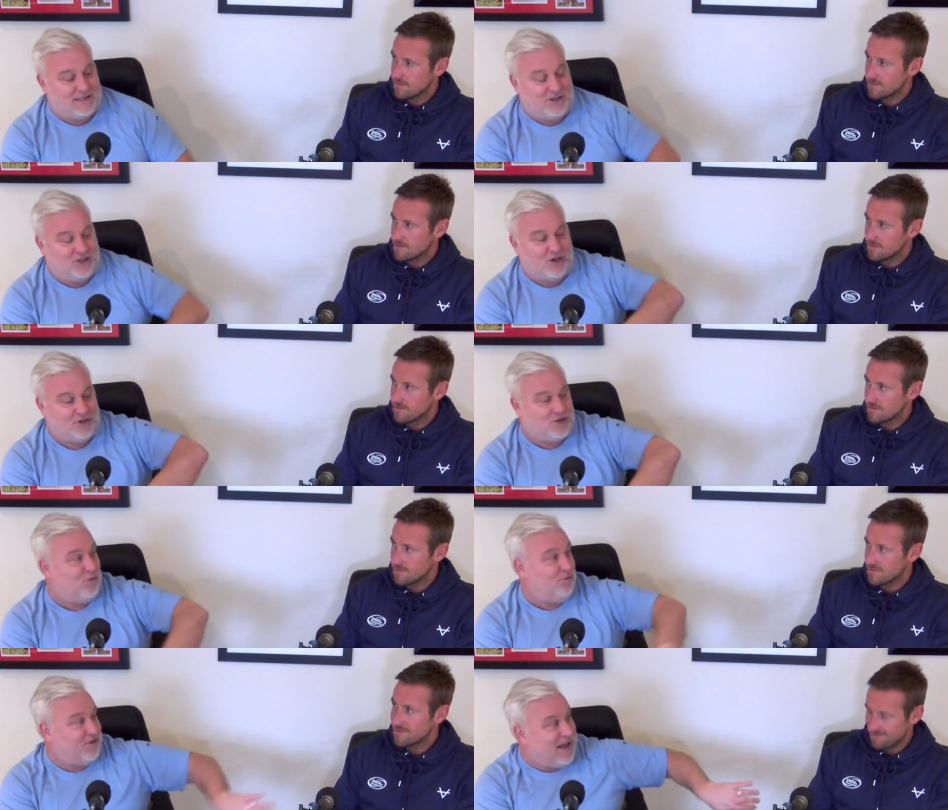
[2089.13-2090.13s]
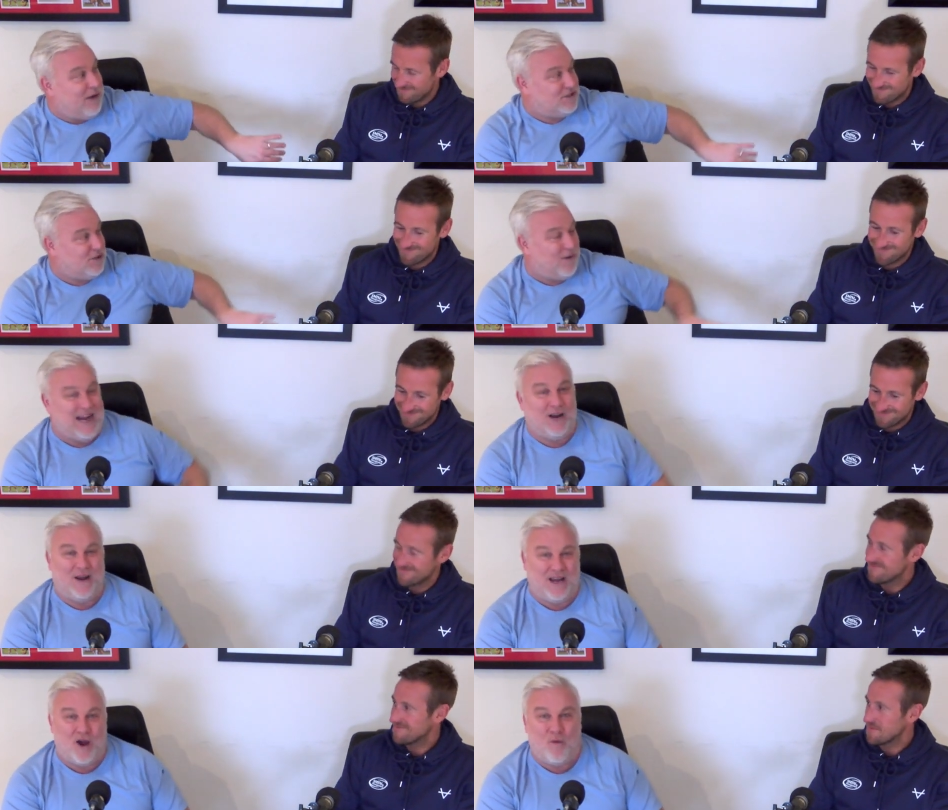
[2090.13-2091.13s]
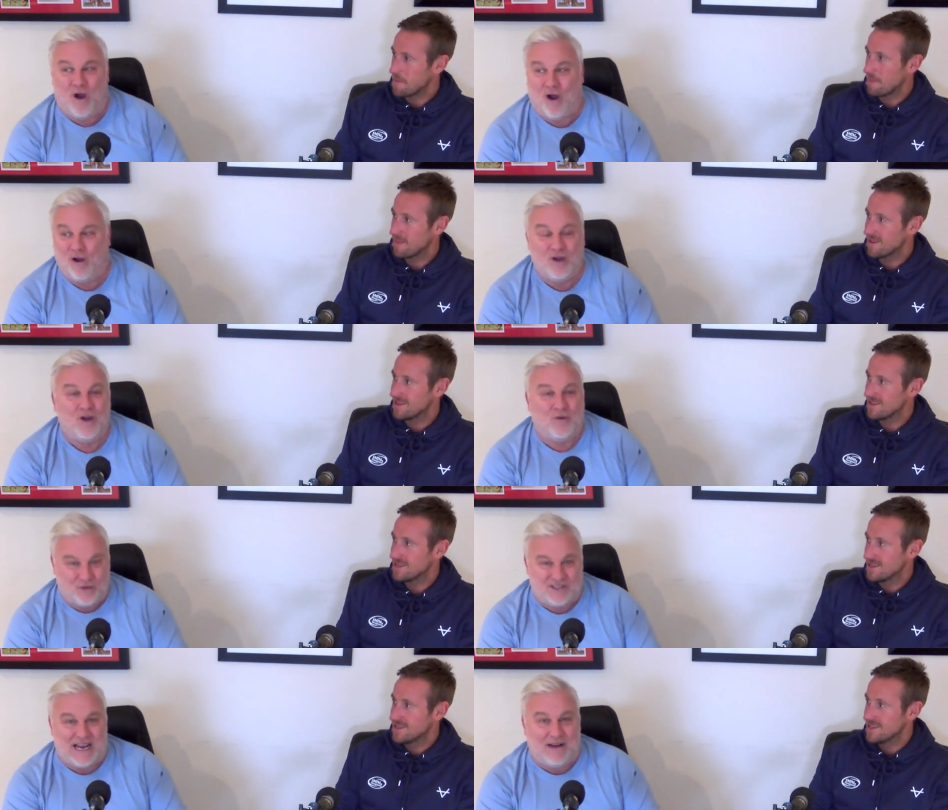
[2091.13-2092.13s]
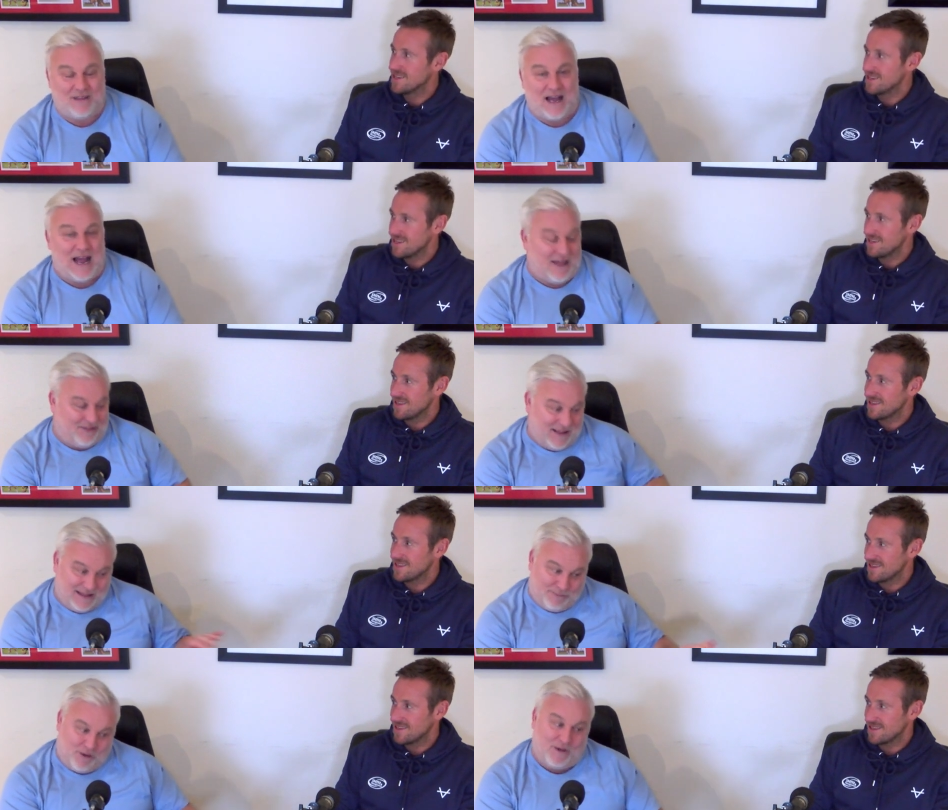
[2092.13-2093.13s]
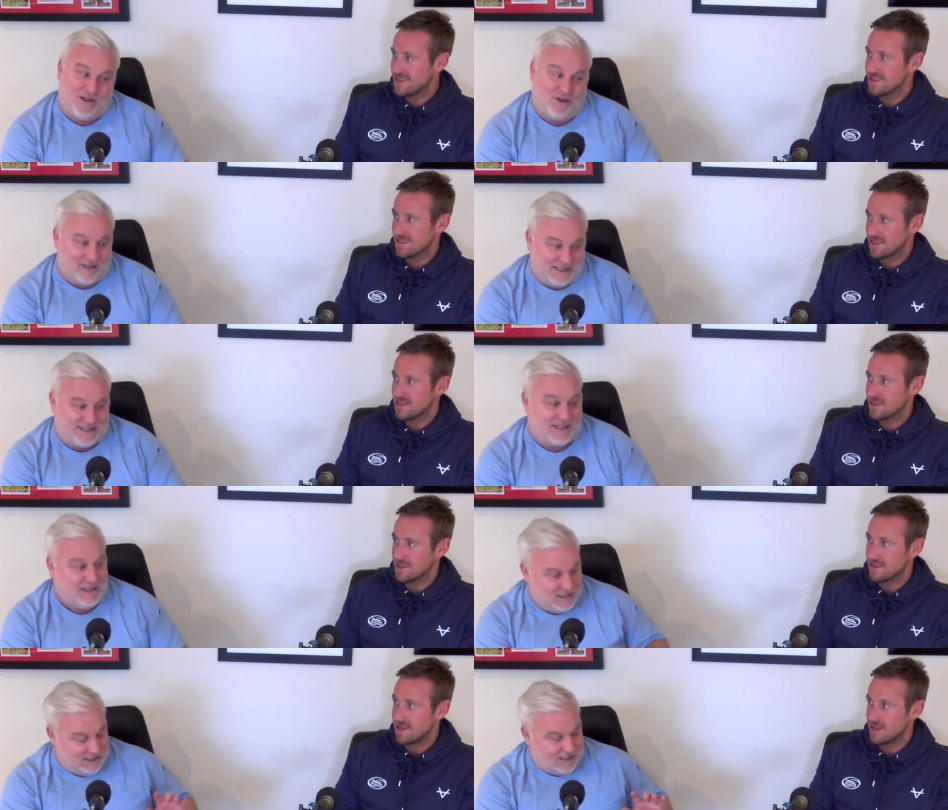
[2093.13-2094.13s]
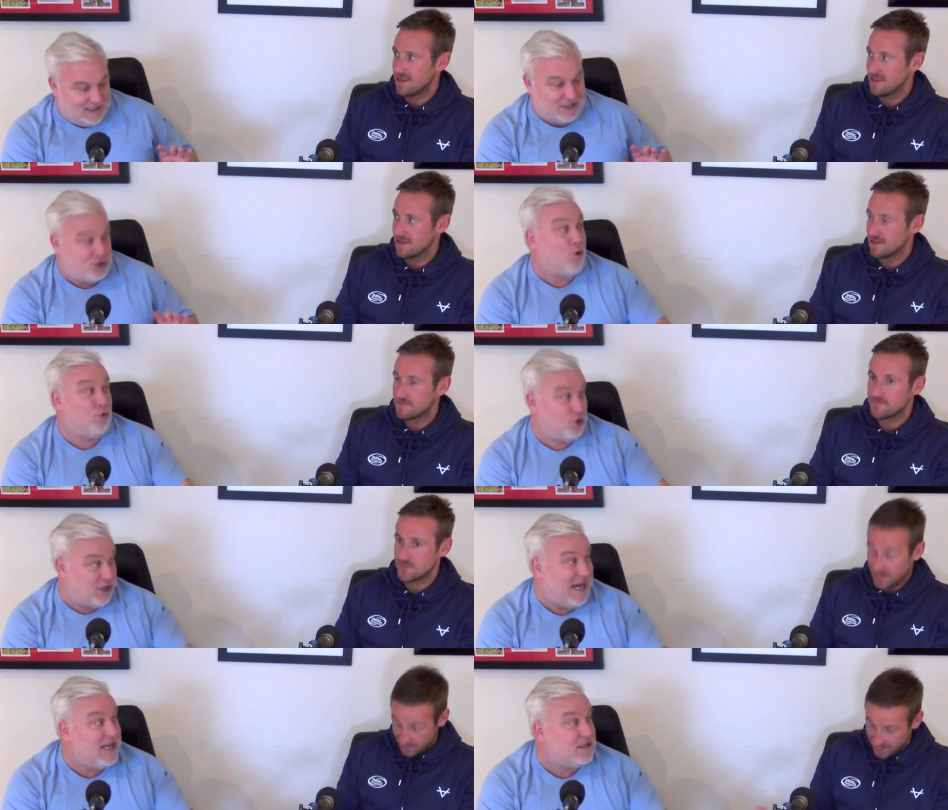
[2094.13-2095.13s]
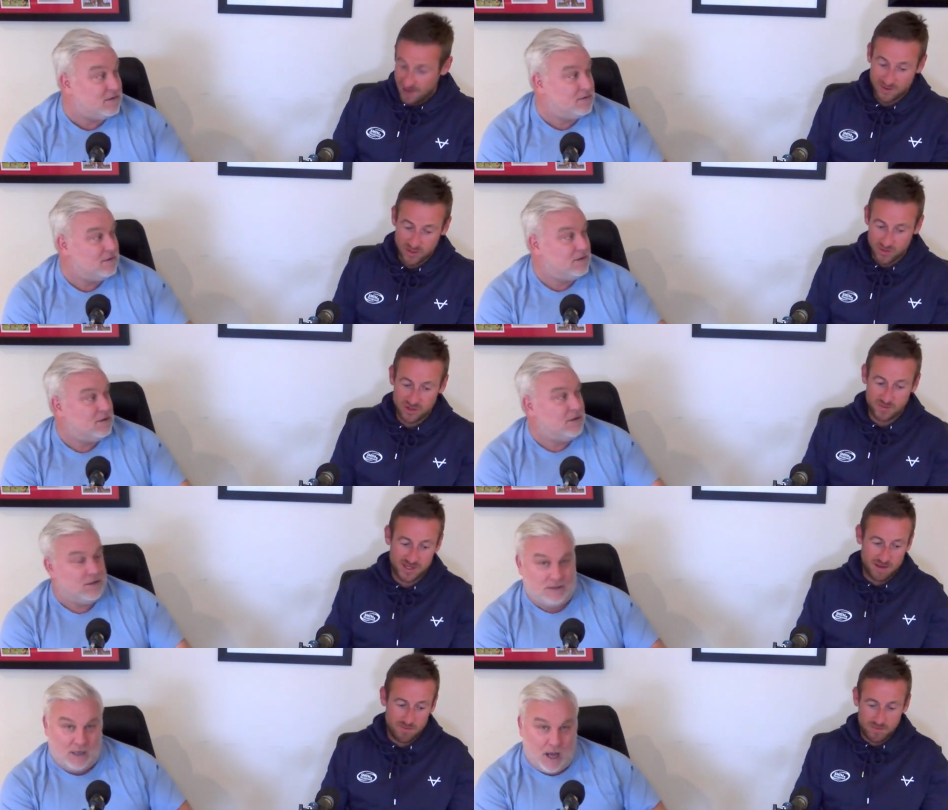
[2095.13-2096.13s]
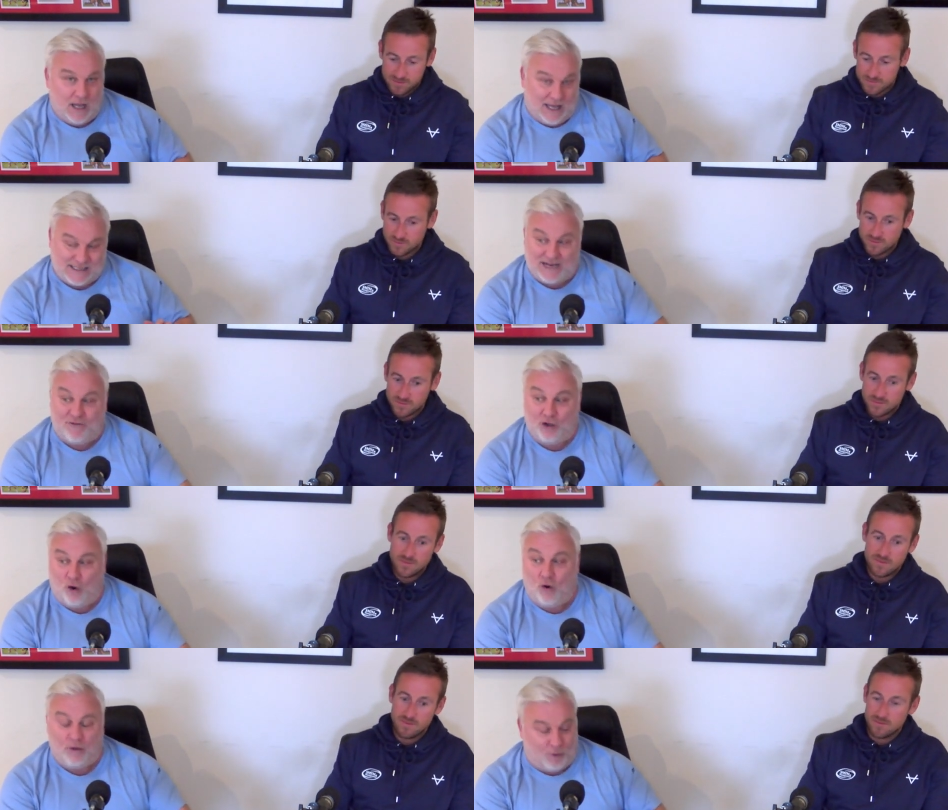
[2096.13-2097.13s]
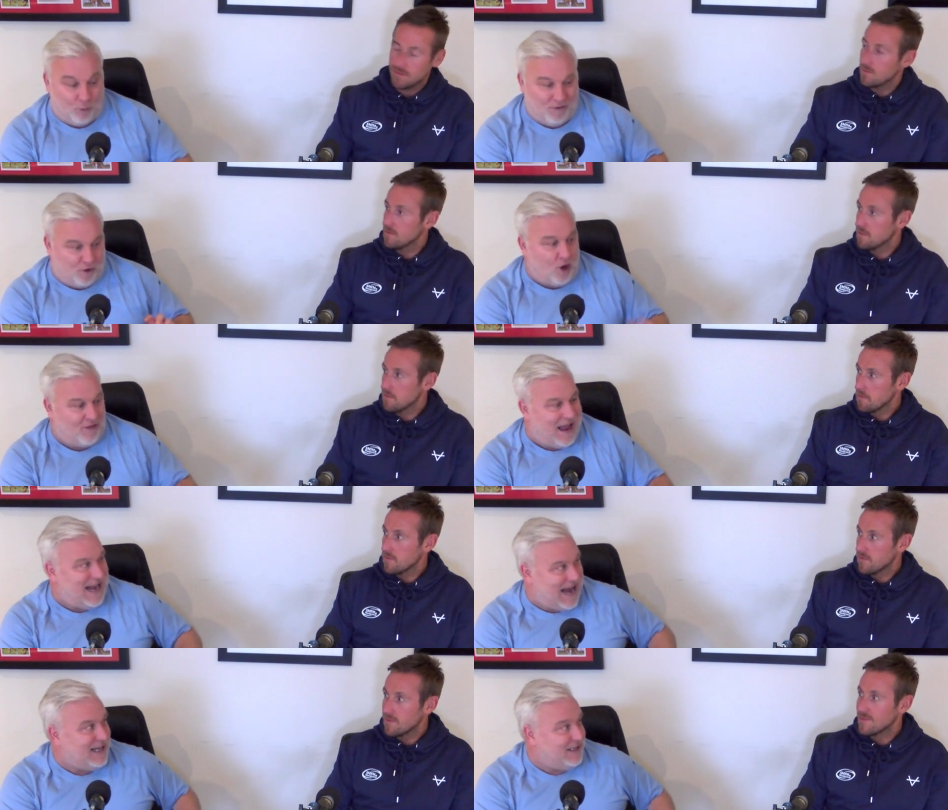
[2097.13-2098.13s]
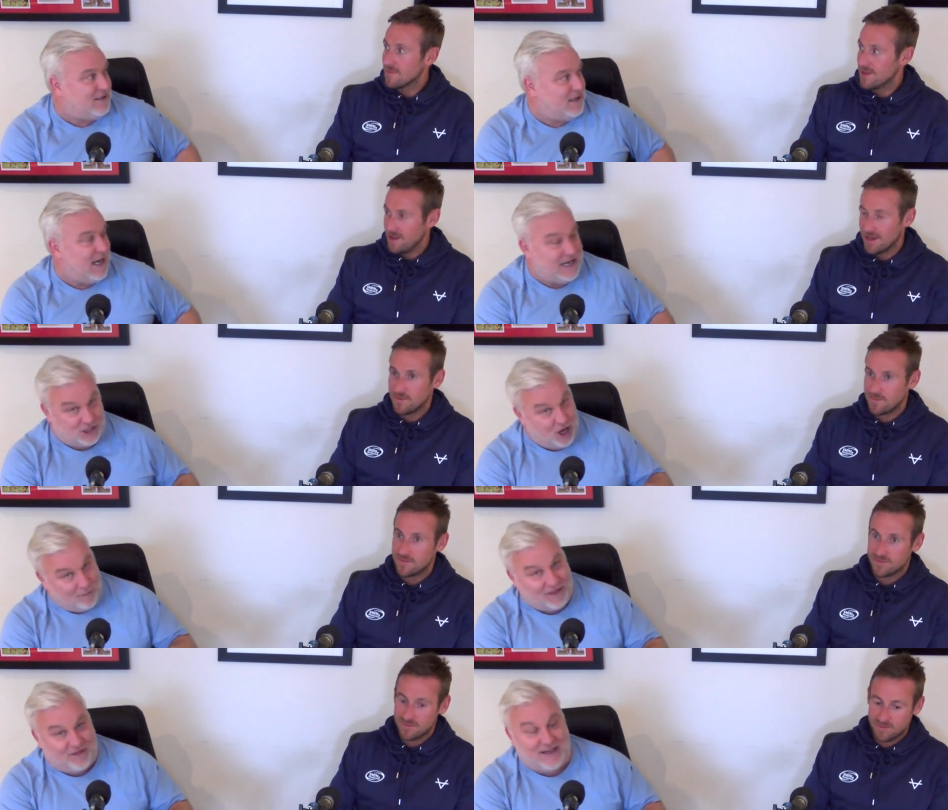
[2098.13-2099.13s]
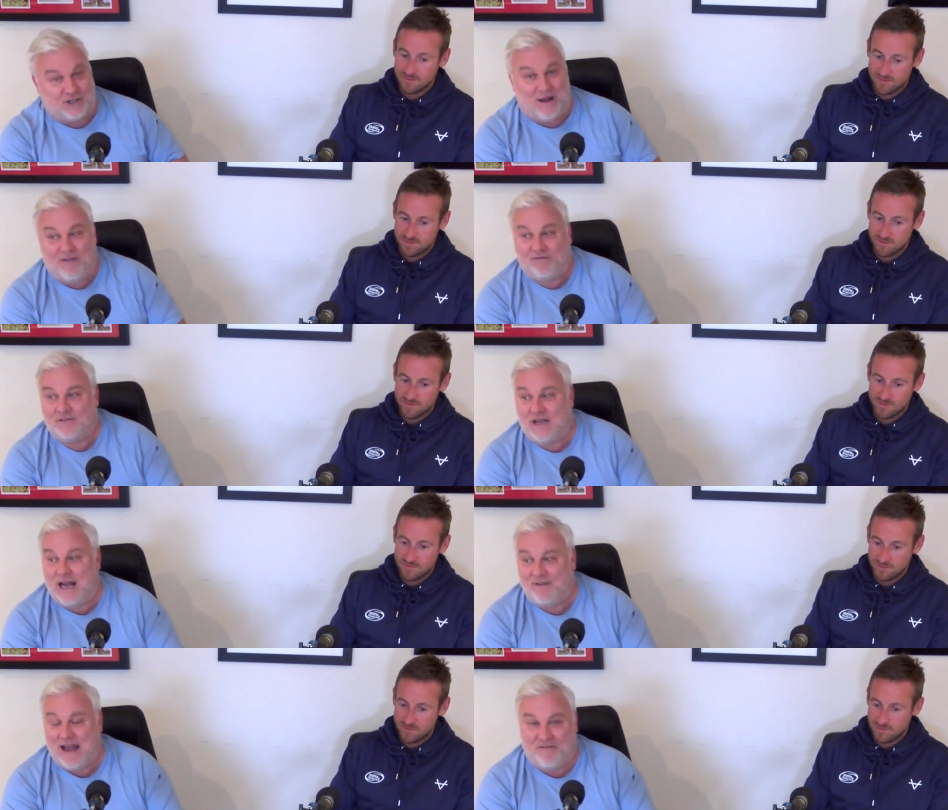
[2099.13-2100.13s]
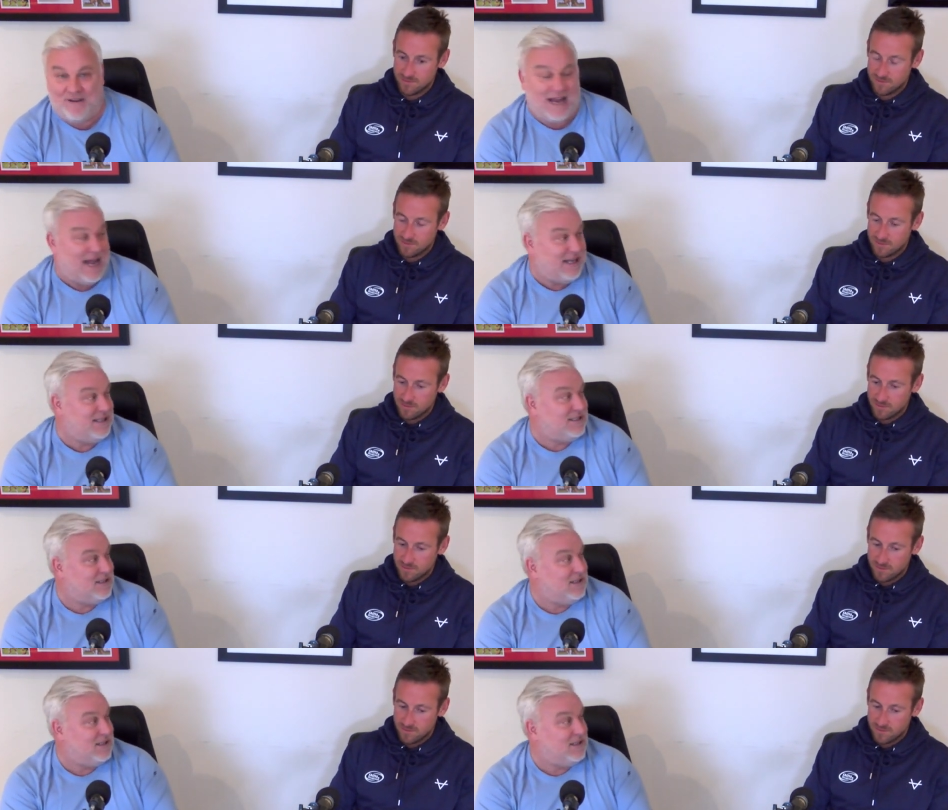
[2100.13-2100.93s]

Speaker 1: say John's 200,000 away and going, you know what, we'll save that. I think they're probably going to go, listen, yeah. let's not rush in.
Speaker 2: Yeah, 100%.
Speaker 1: And let's have a look, but we've got that in hand. Yeah. And it's not a bad thing to have, have, have in hand.